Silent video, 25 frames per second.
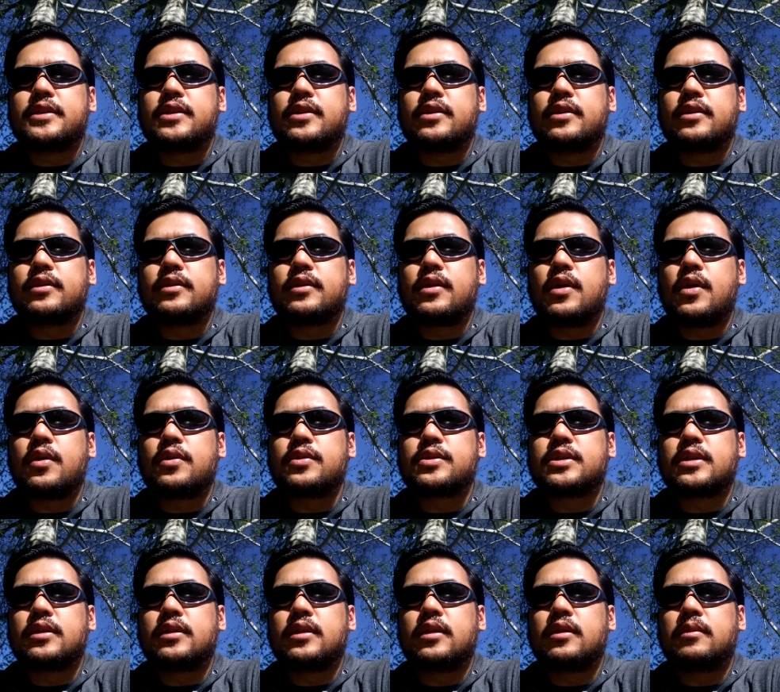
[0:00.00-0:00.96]
to
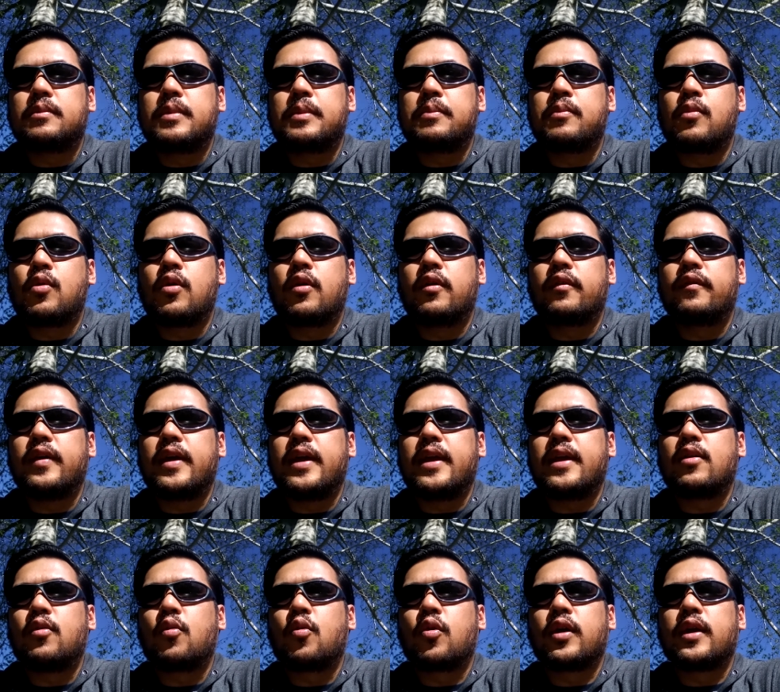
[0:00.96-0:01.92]
host a little bit more of
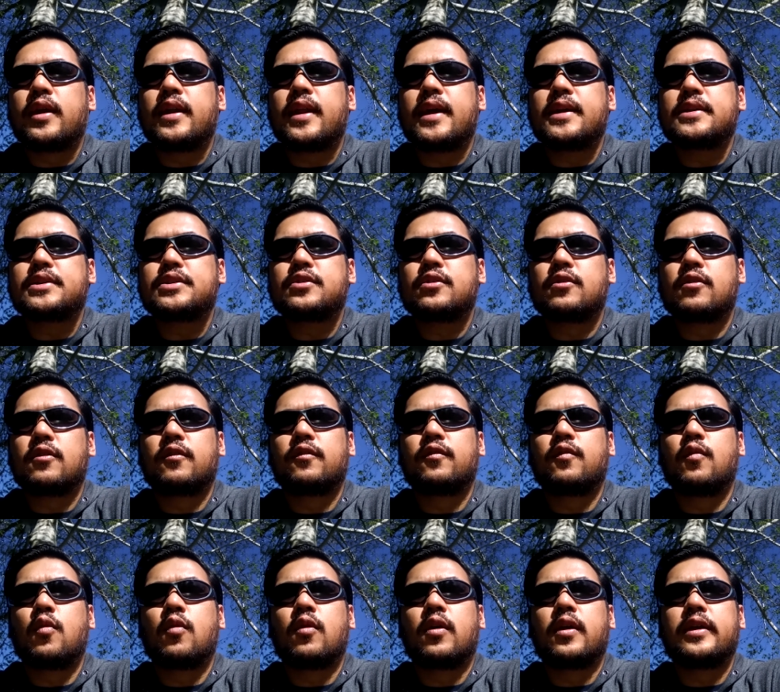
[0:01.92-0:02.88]
a organized Nerf
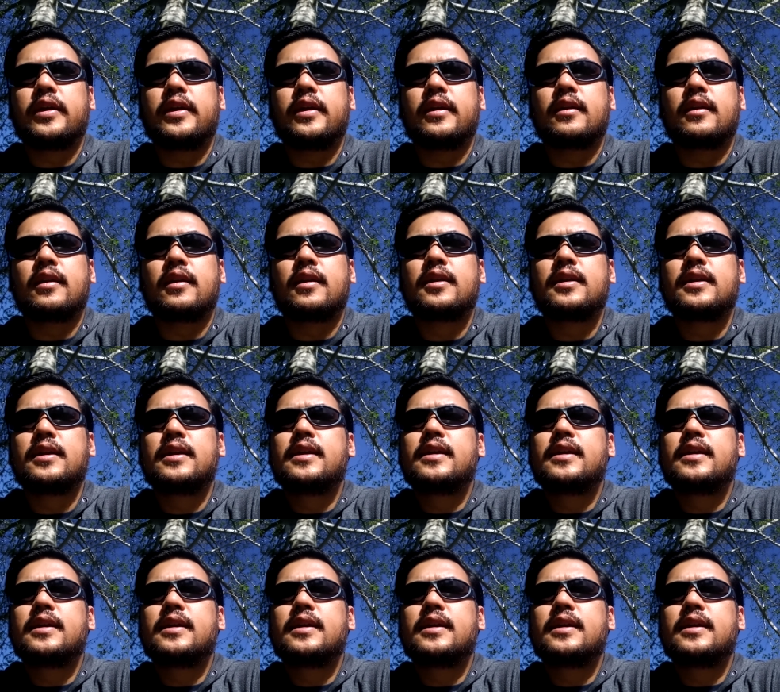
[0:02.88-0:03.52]
war here.